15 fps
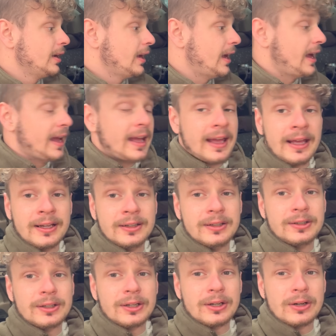And
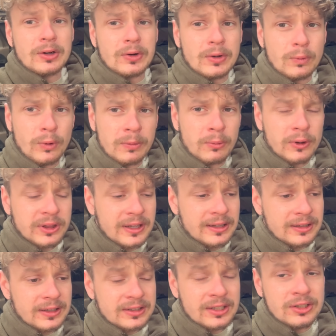one more thing
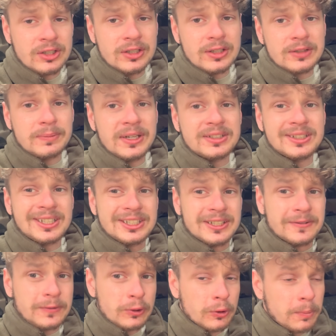this engine is missing is a
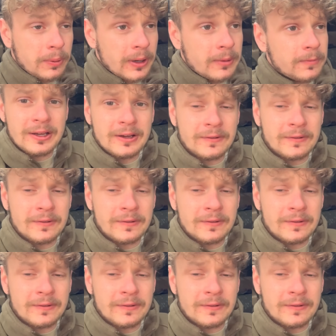fuel pump.